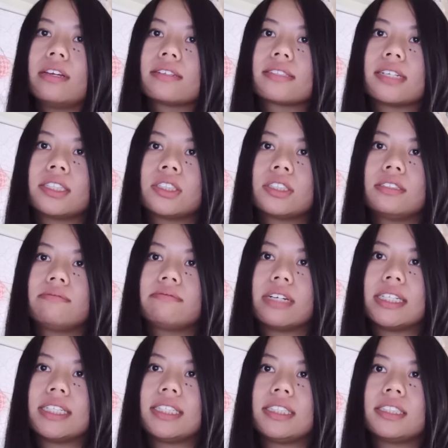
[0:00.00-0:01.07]
Such a
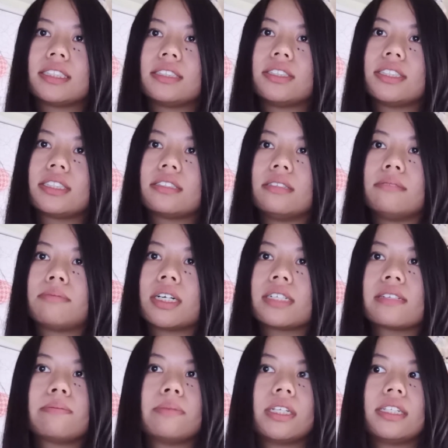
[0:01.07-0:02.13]
reading denotes the
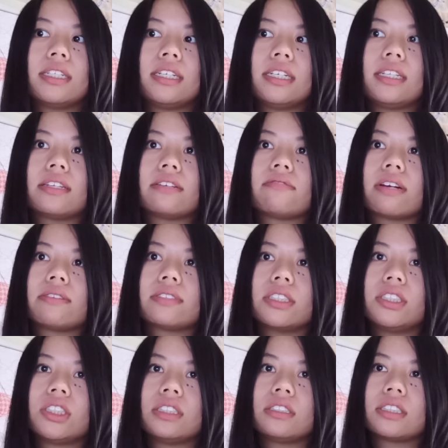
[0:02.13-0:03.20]
impossibility that
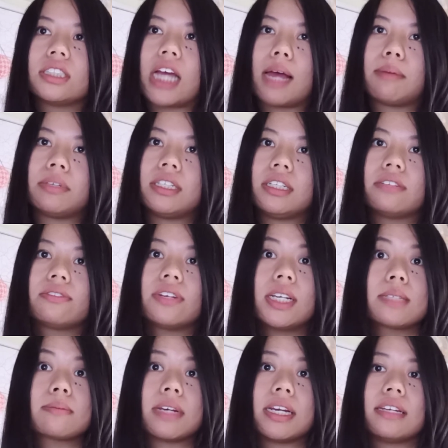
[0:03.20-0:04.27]
revolution could happen in the
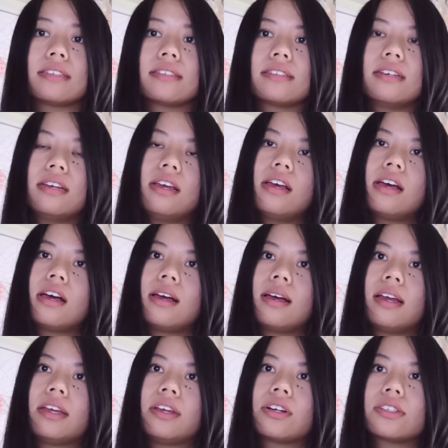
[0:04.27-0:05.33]
first place.
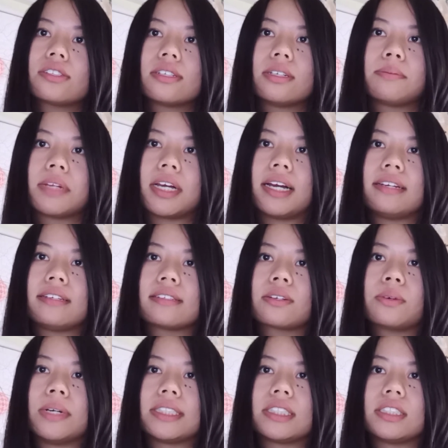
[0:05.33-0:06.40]
It also implies
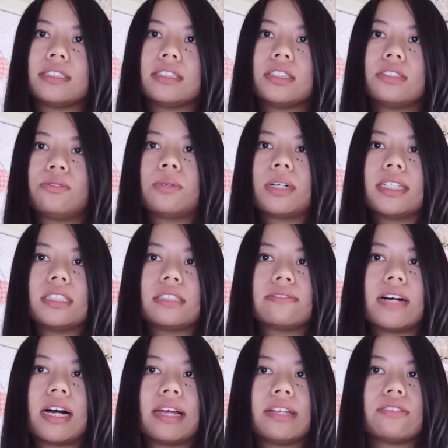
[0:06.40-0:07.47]
questions of what
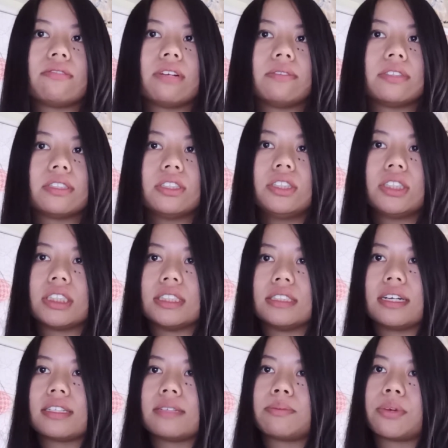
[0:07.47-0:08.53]
defines a revolution
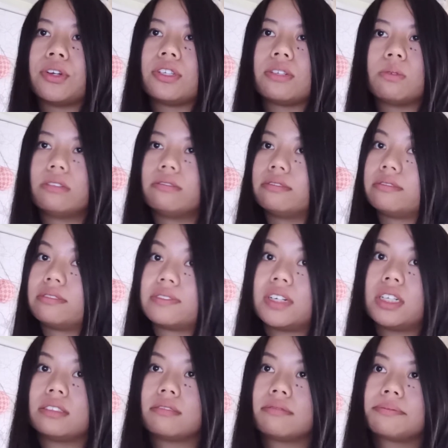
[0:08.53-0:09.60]
as opposed to a
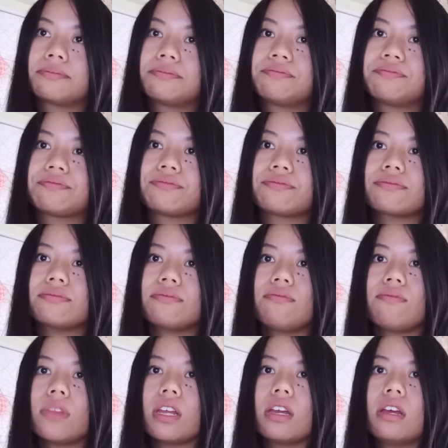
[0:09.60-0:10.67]
revolt.
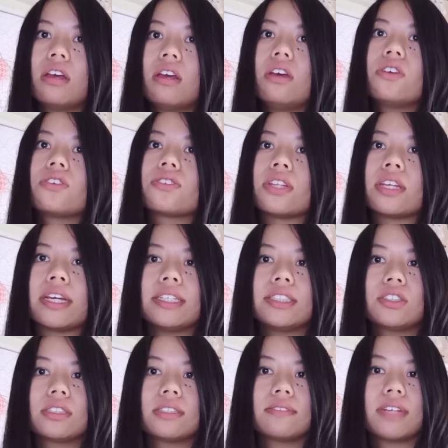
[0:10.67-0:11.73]
So the
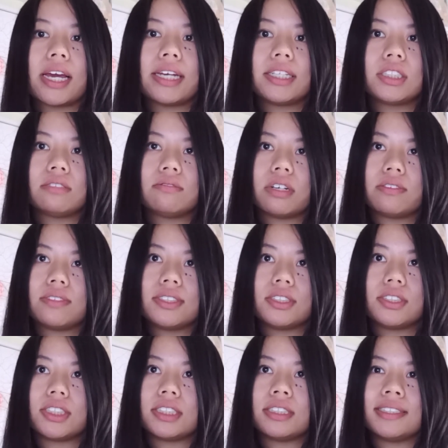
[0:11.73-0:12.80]
history of the Haitian
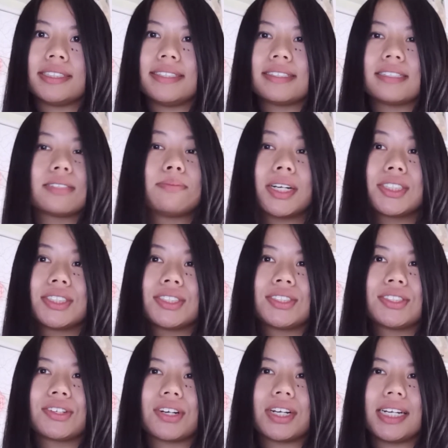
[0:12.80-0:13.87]
Revolution is as much a
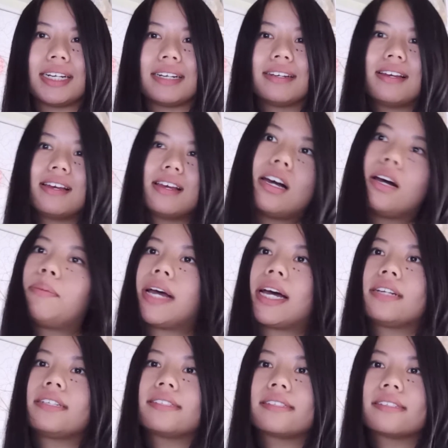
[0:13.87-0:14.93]
story
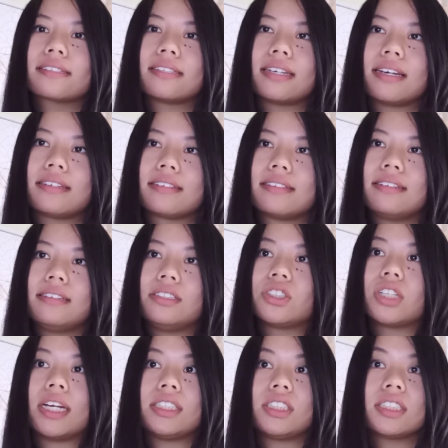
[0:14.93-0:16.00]
about its success in
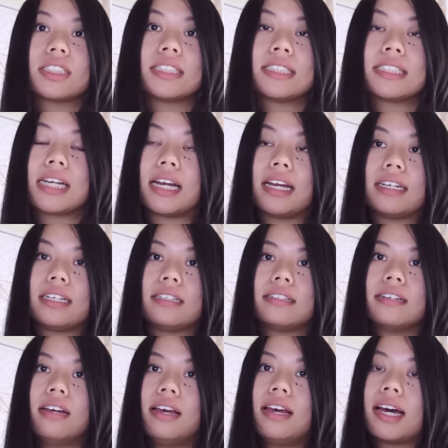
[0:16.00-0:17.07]
changing society
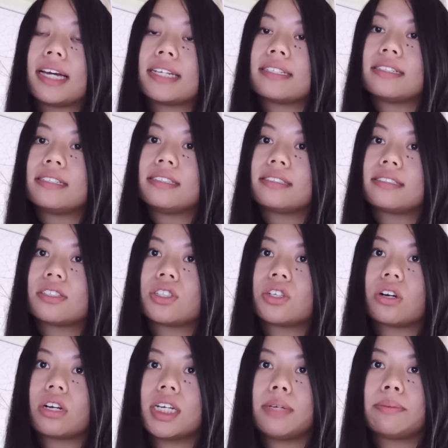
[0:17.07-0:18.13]
as it is a
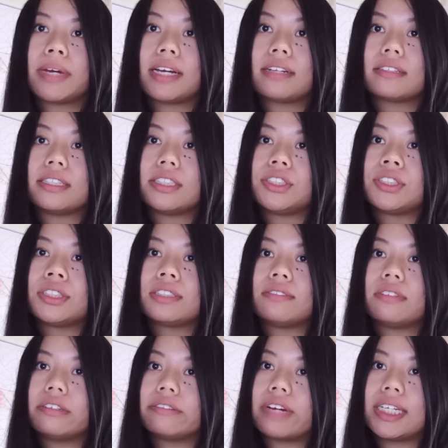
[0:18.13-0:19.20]
story about the issues of
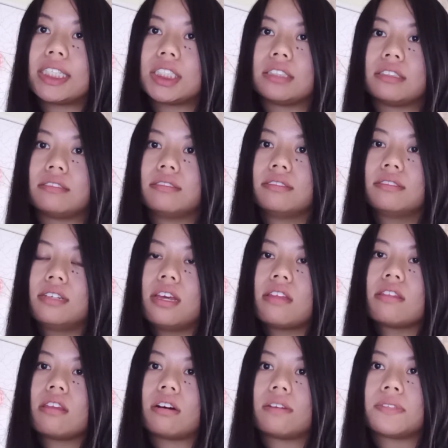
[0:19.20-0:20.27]
narration,
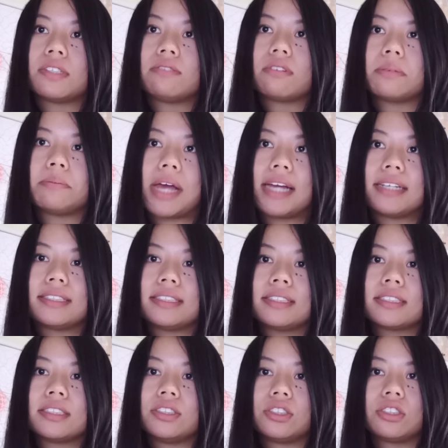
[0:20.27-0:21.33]
the often
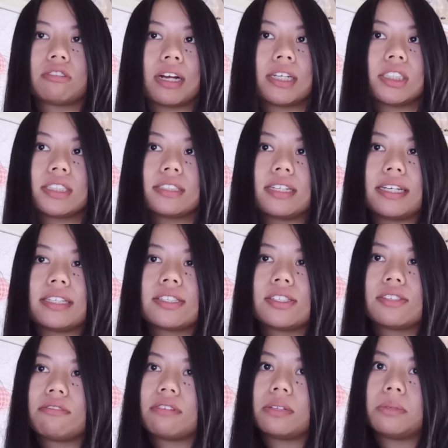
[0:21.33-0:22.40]
romantic and tragic lens
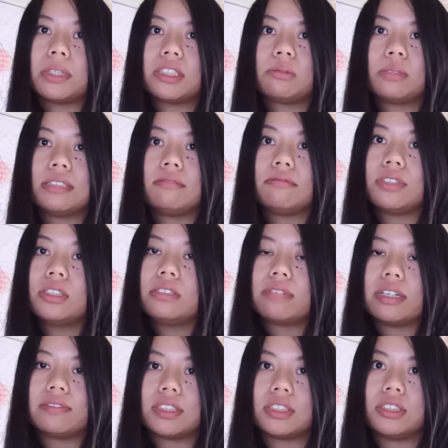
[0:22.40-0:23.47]
through which we view
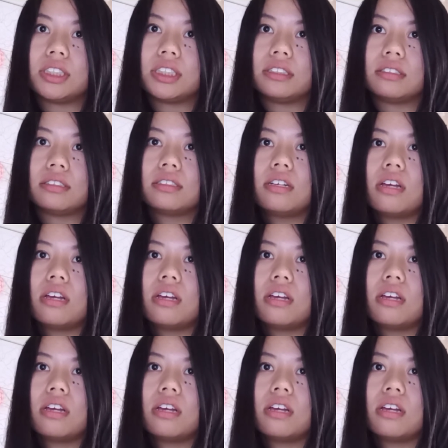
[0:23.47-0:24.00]
revolution,